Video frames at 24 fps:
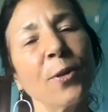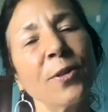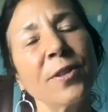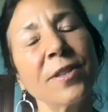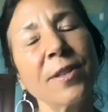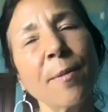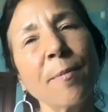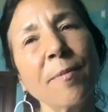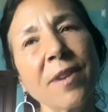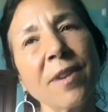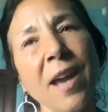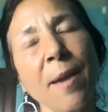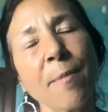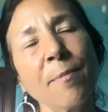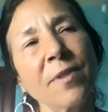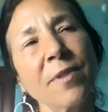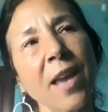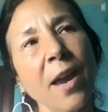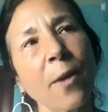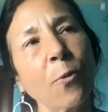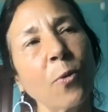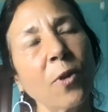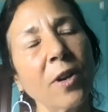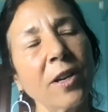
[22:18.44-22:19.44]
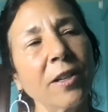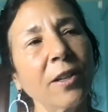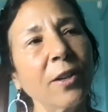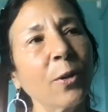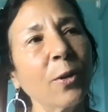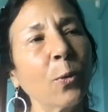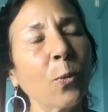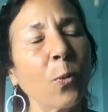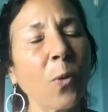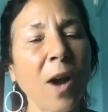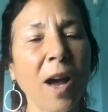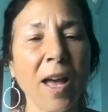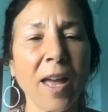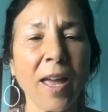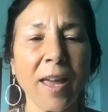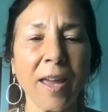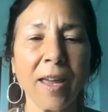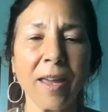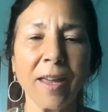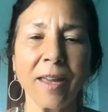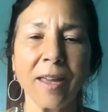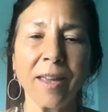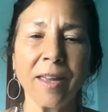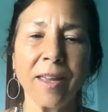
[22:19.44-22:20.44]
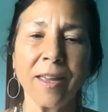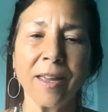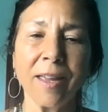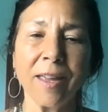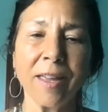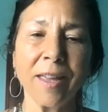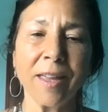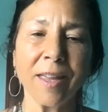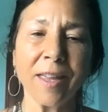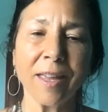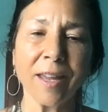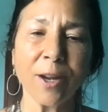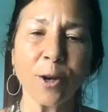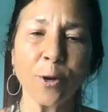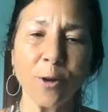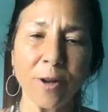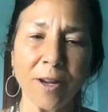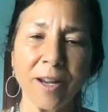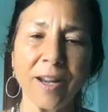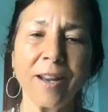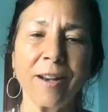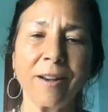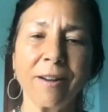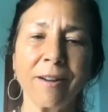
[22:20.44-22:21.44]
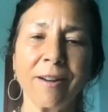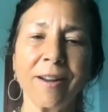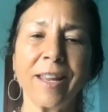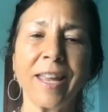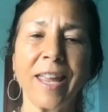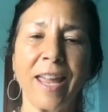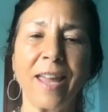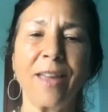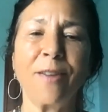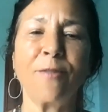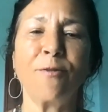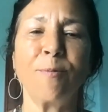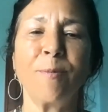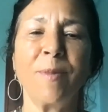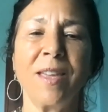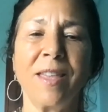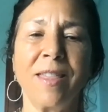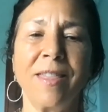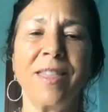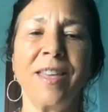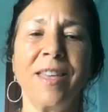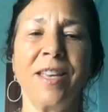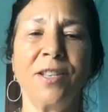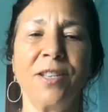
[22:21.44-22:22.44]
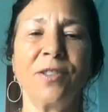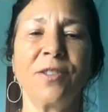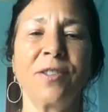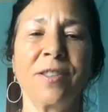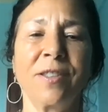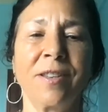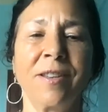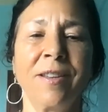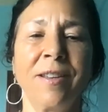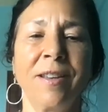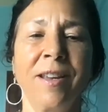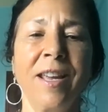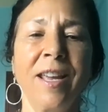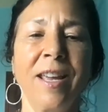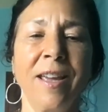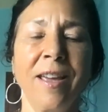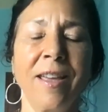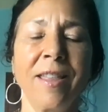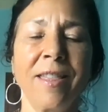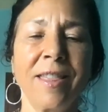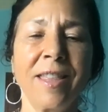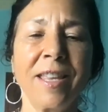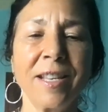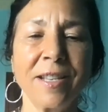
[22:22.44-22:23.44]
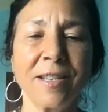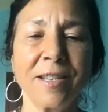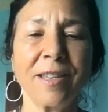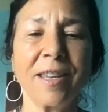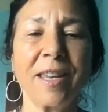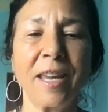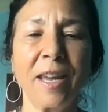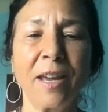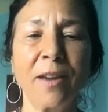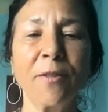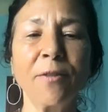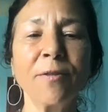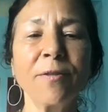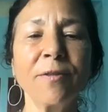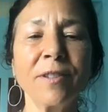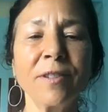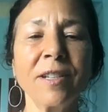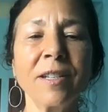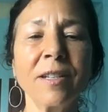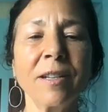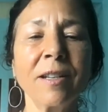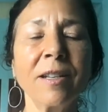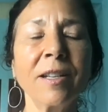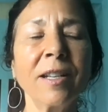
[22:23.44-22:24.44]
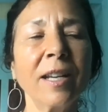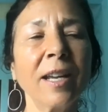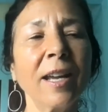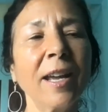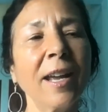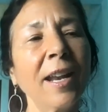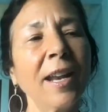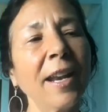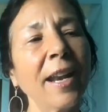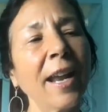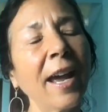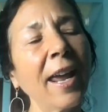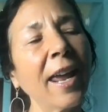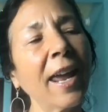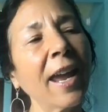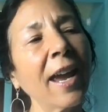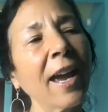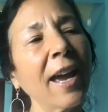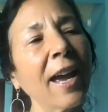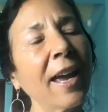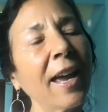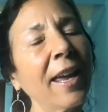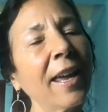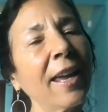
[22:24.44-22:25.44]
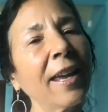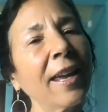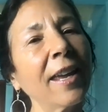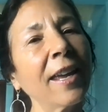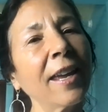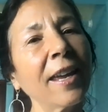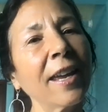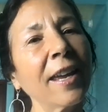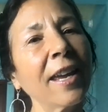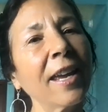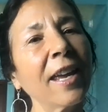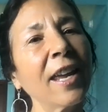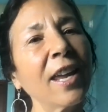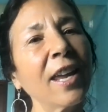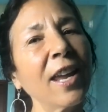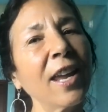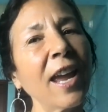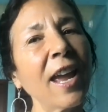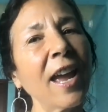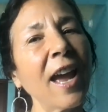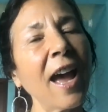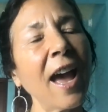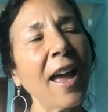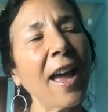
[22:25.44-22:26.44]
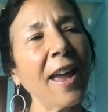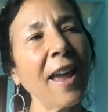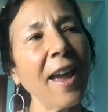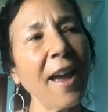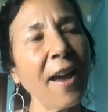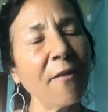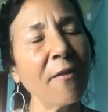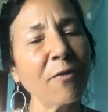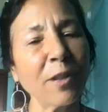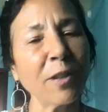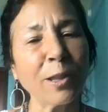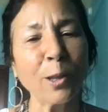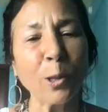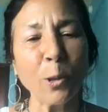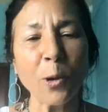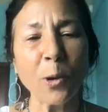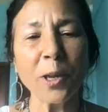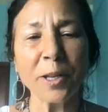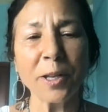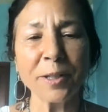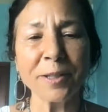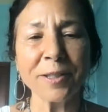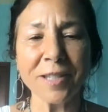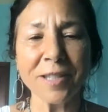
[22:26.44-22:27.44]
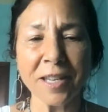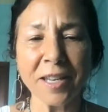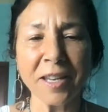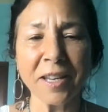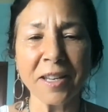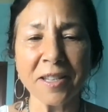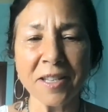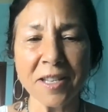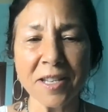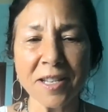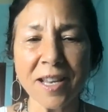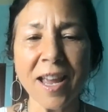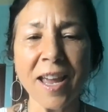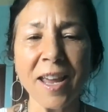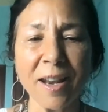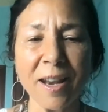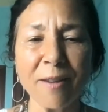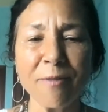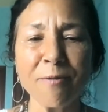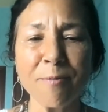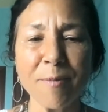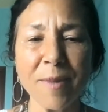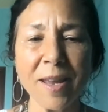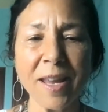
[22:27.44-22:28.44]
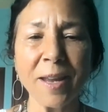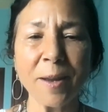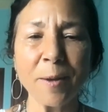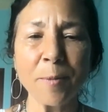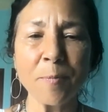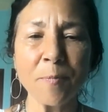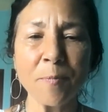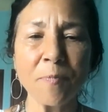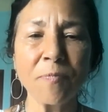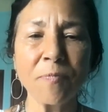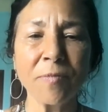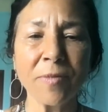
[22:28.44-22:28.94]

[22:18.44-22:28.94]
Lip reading: sometimes I wonder why Creator gave me this gift, and I have a loyalty inside of me